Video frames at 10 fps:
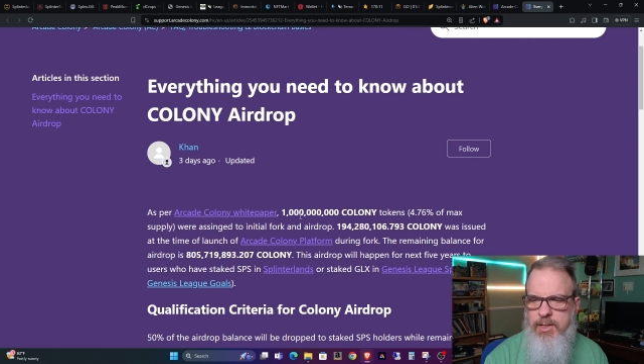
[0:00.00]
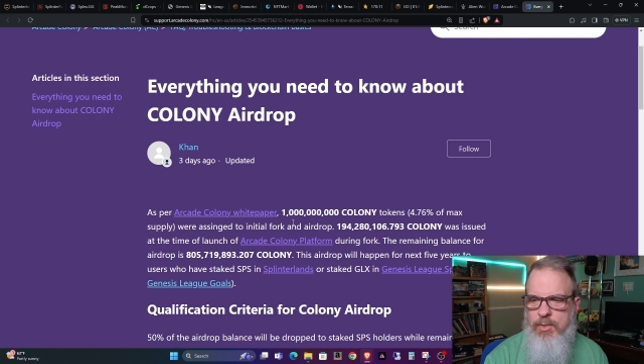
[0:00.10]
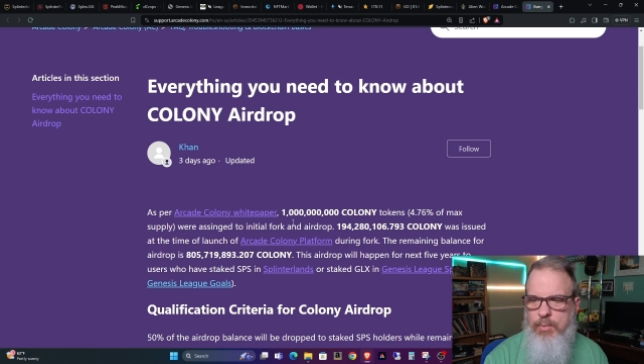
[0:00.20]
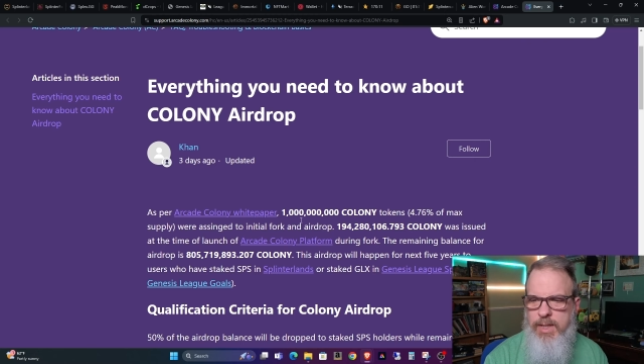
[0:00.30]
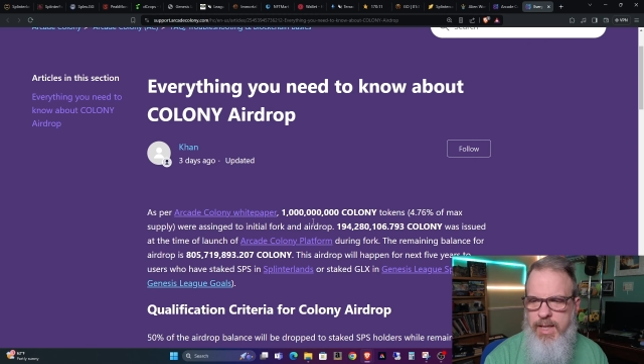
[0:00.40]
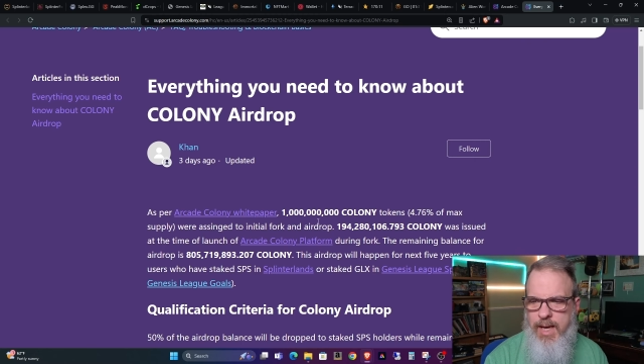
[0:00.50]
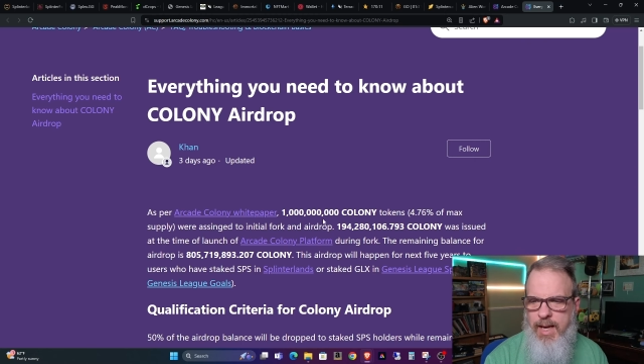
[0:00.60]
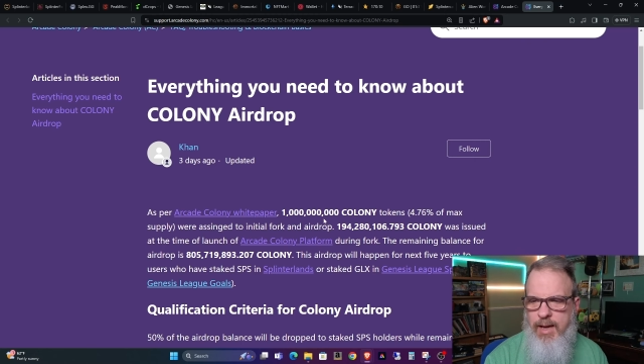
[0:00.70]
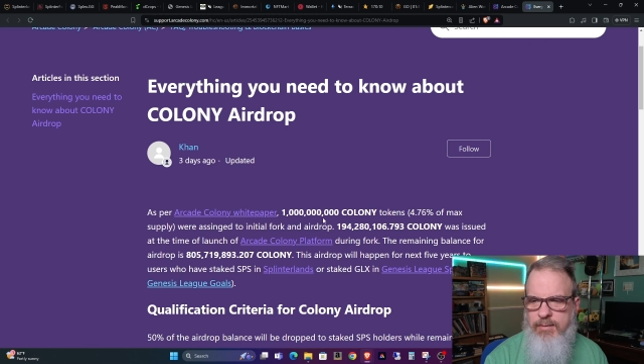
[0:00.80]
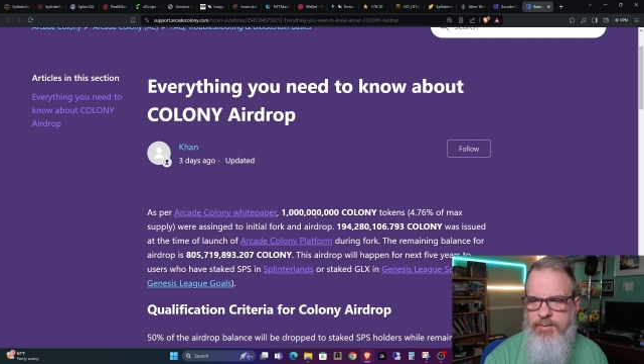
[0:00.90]
we
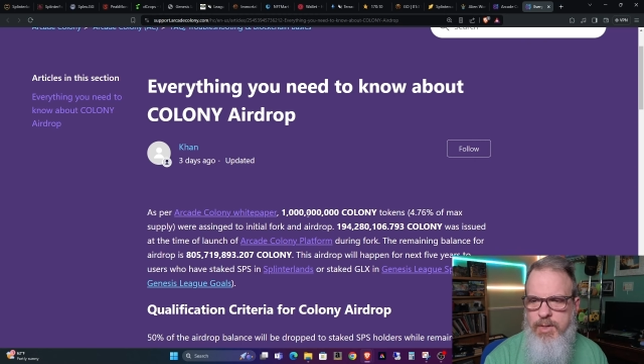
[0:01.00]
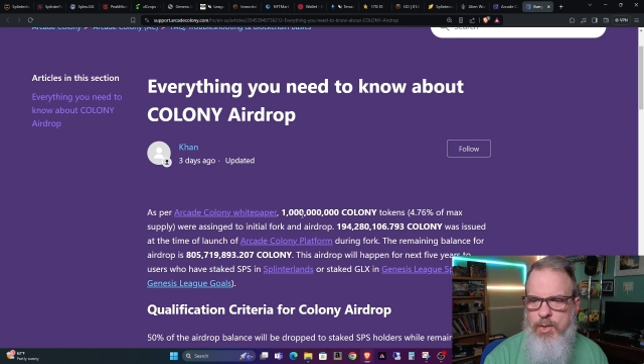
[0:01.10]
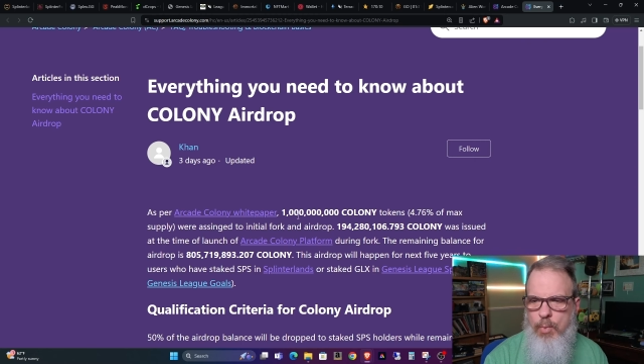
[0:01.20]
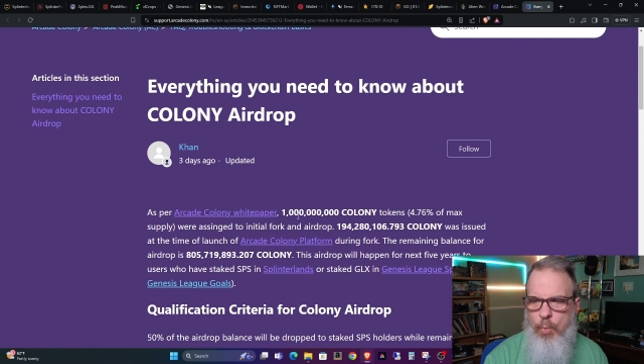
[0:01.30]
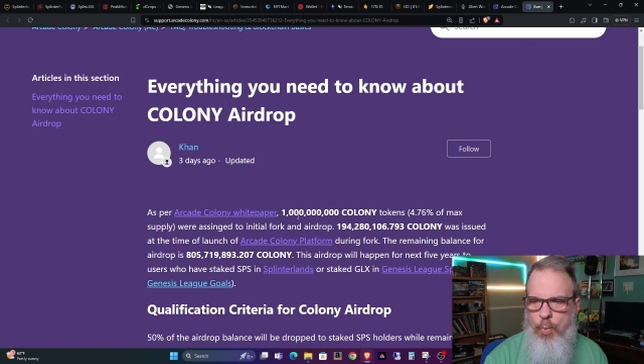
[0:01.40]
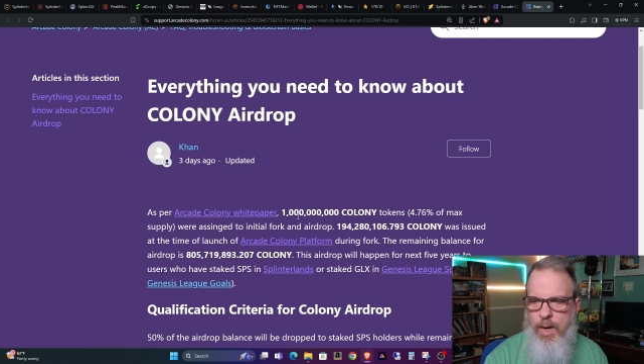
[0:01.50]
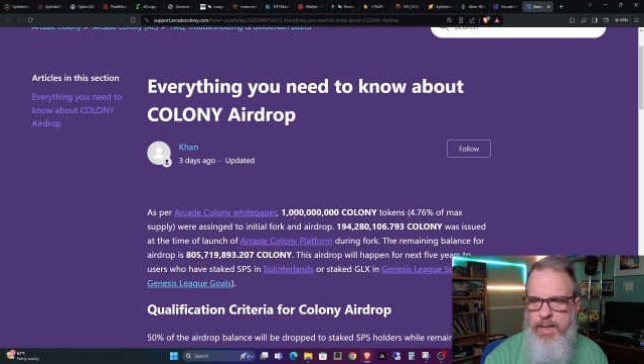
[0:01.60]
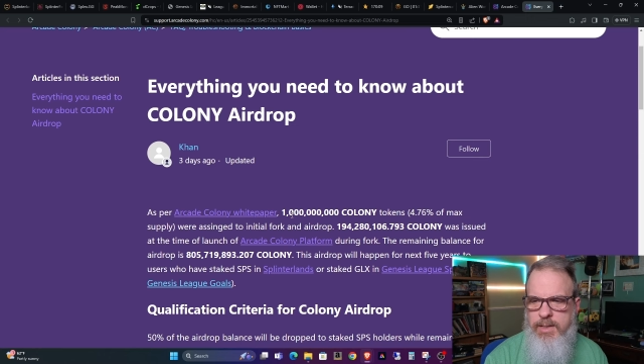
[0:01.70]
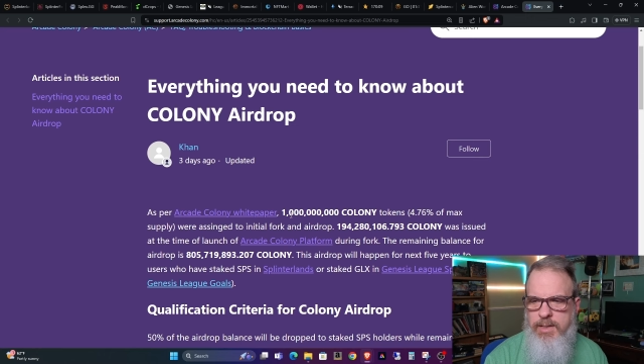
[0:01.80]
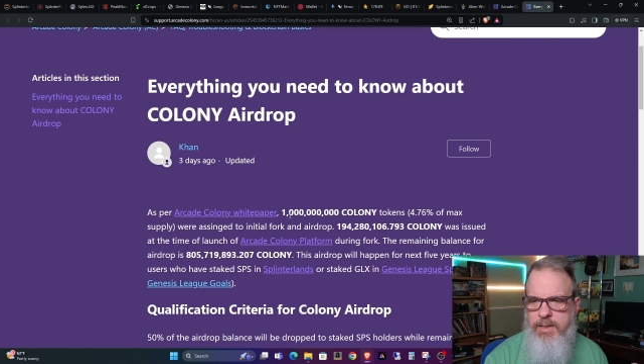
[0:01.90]
have
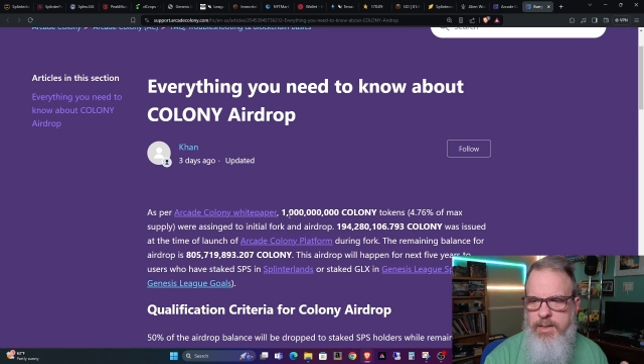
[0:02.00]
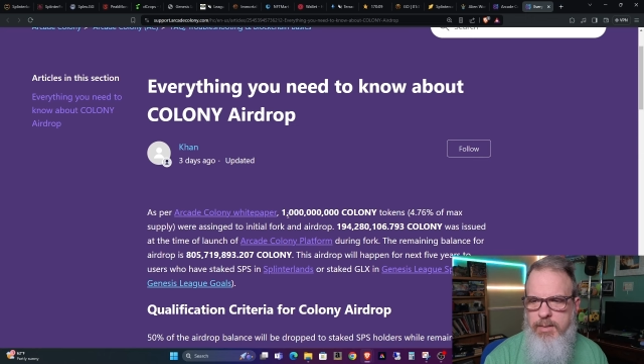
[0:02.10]
1